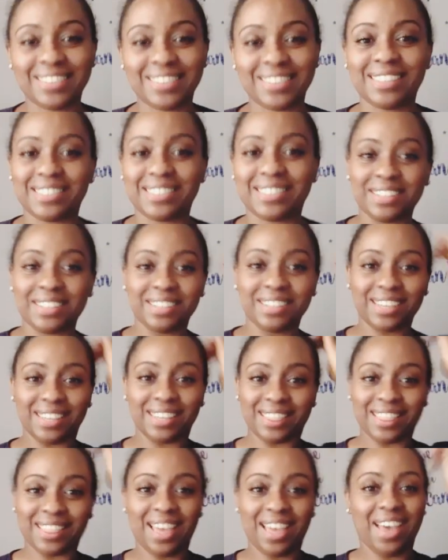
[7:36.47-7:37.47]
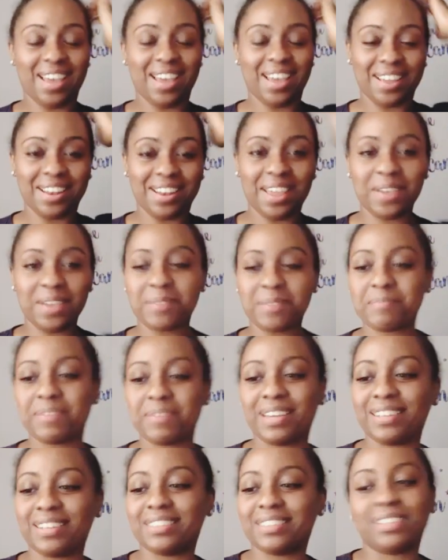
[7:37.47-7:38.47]
So see, look at that.
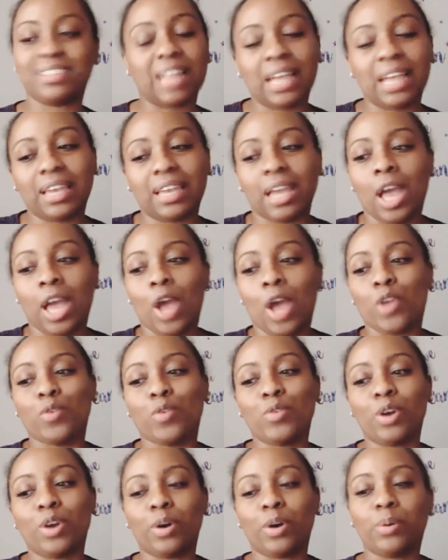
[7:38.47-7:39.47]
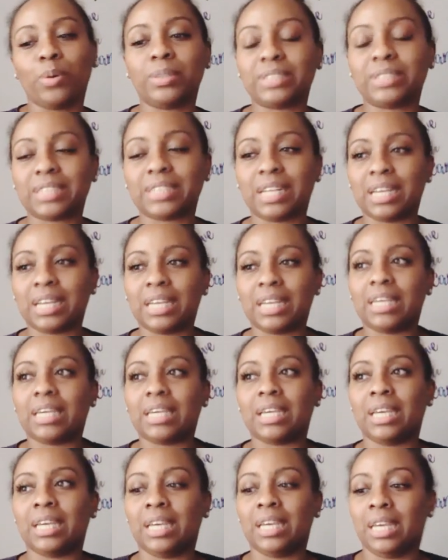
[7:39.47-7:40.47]
Amen. Like, you know, it's like
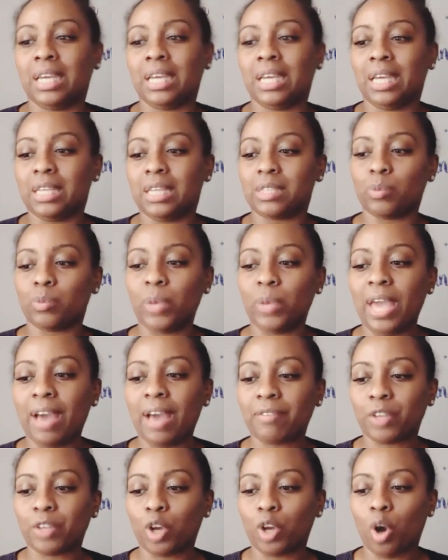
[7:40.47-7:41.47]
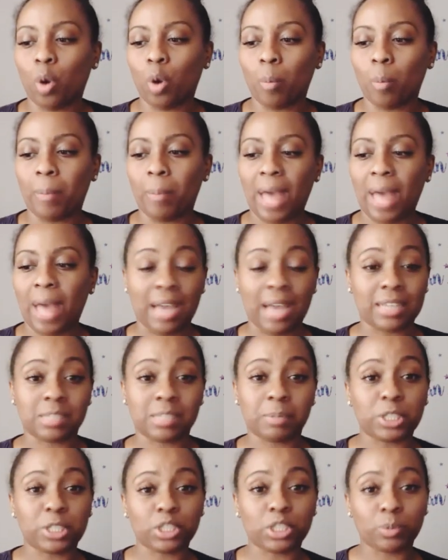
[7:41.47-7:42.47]
we have to go back,
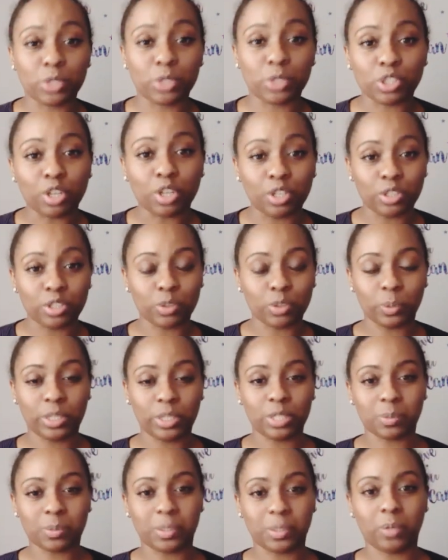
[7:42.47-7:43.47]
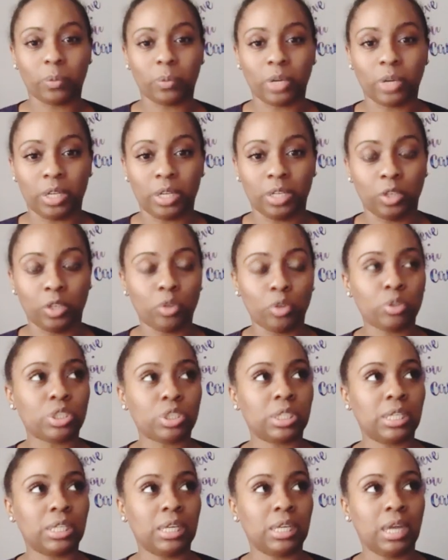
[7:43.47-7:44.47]
especially we start in 2021.
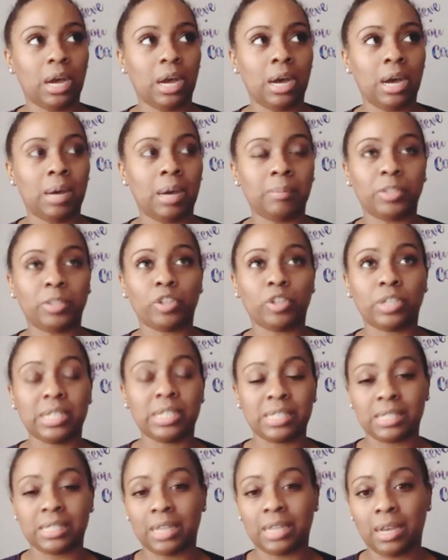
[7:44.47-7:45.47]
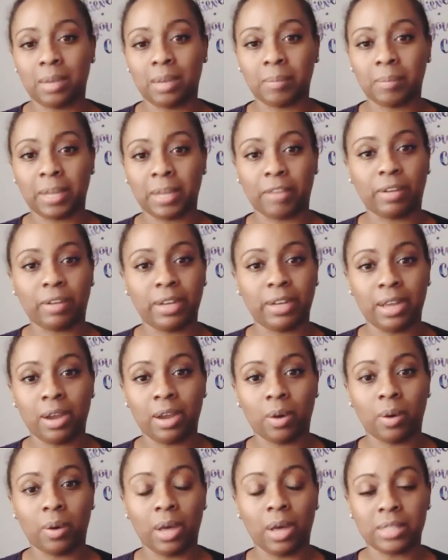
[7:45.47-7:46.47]
Usually during this time, like right
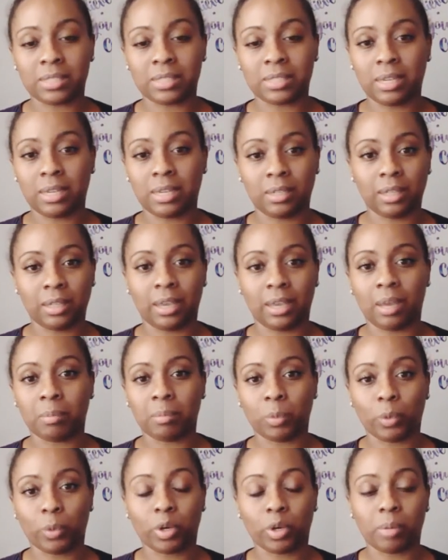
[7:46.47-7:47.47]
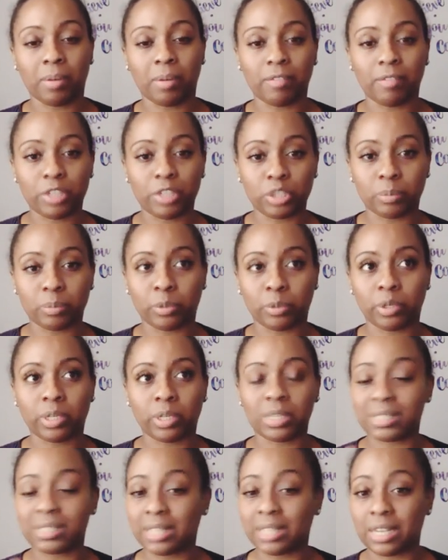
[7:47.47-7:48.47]
now, I said, like, I'm gonna work on my vision board,
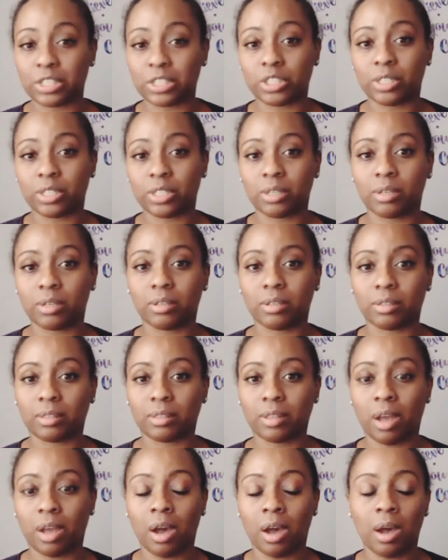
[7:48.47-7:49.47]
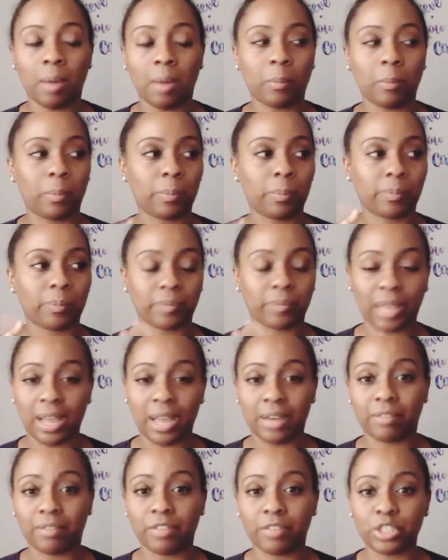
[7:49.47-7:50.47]
because last year I
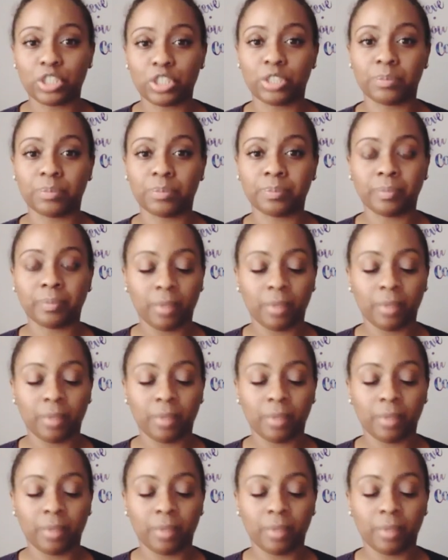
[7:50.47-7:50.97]
had a vision